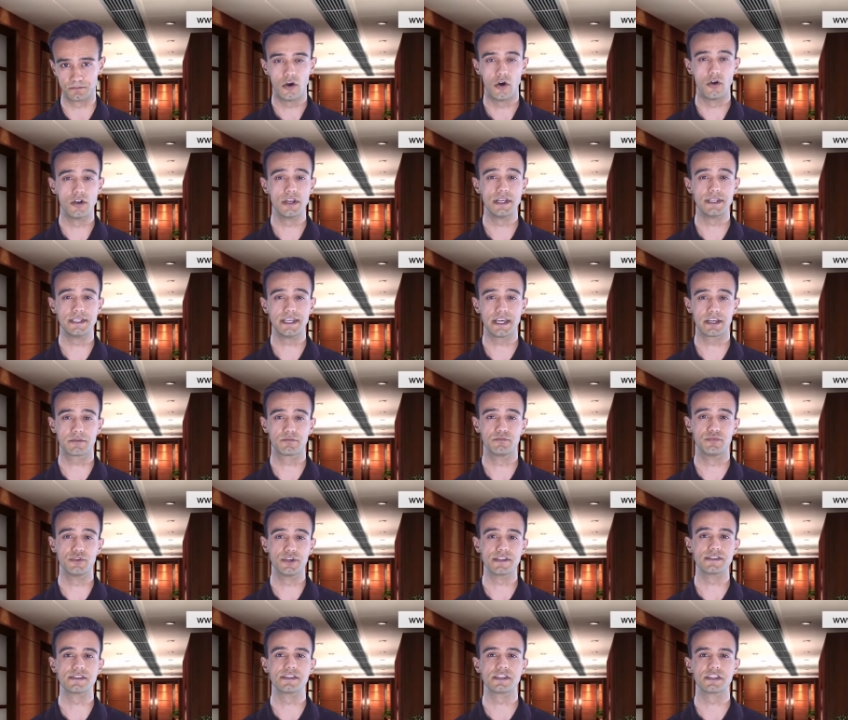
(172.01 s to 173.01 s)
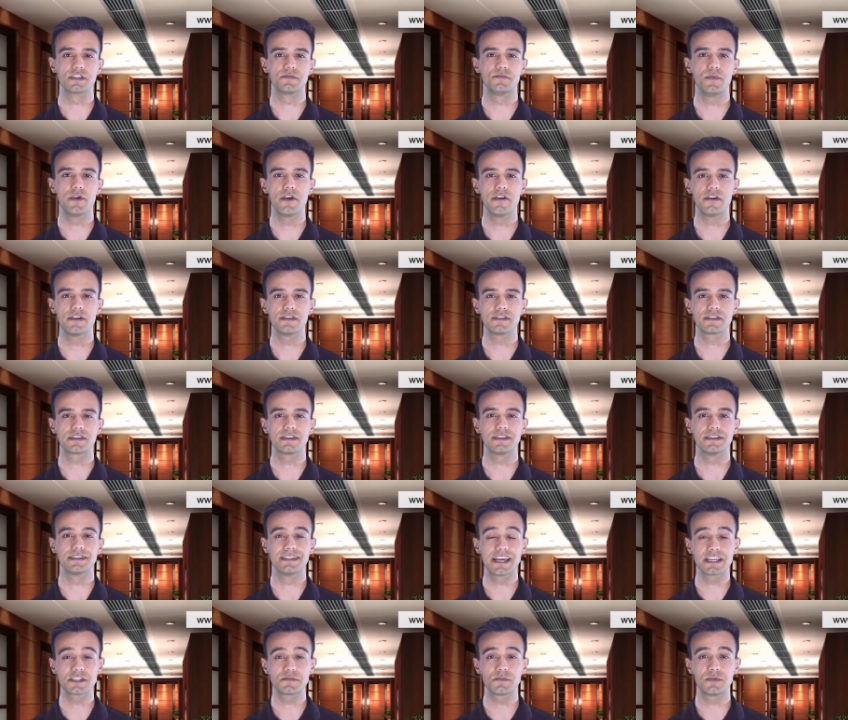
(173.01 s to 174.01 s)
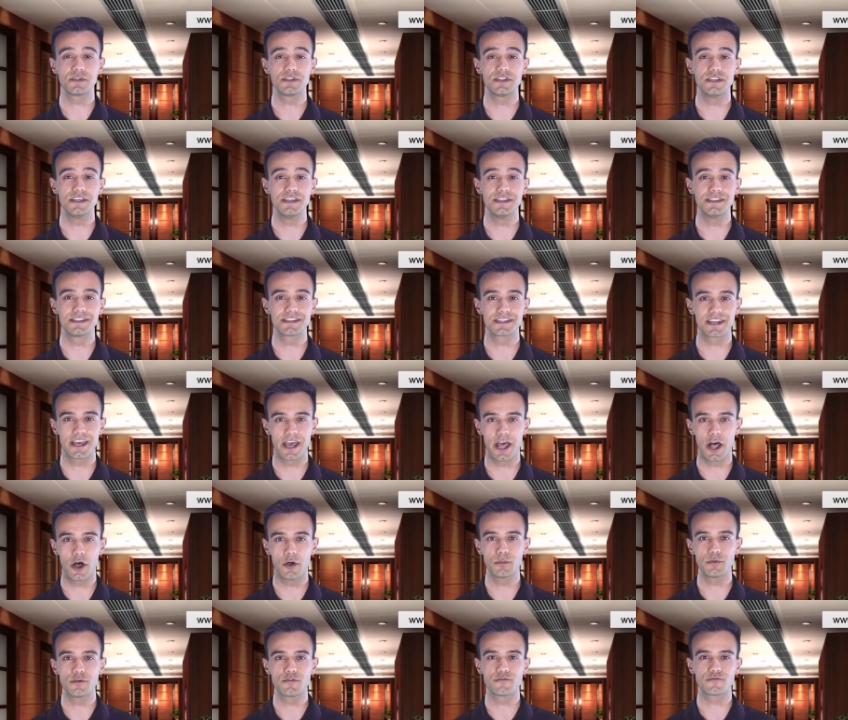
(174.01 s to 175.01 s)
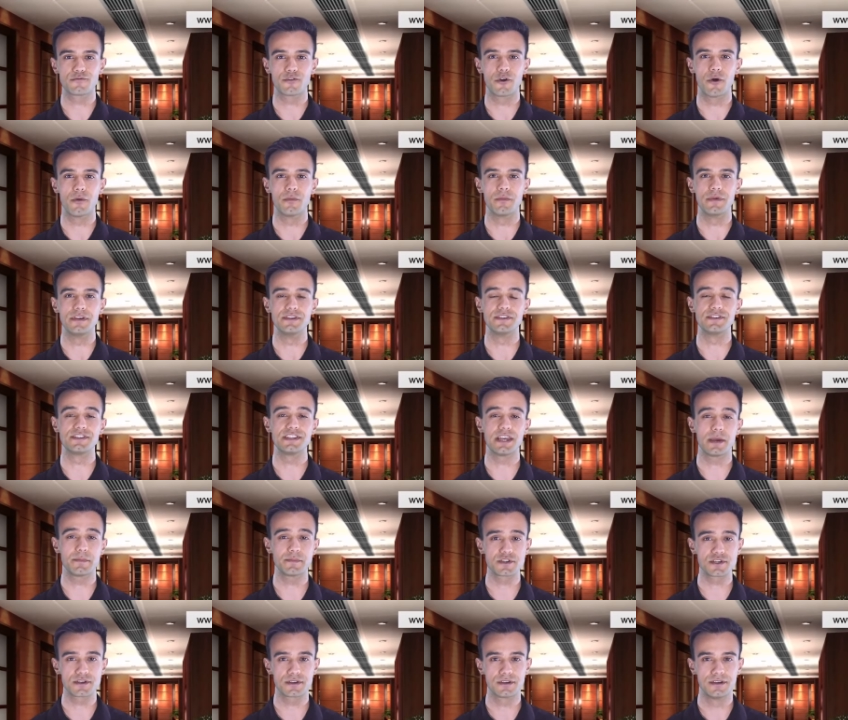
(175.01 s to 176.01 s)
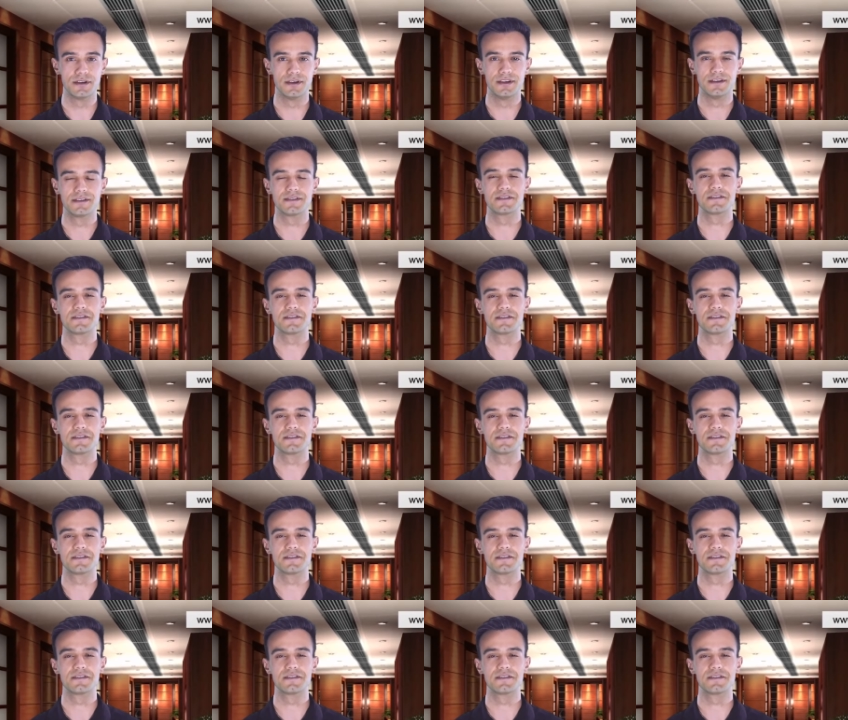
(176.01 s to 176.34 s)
Alletec brings experience and expertise to help you from inception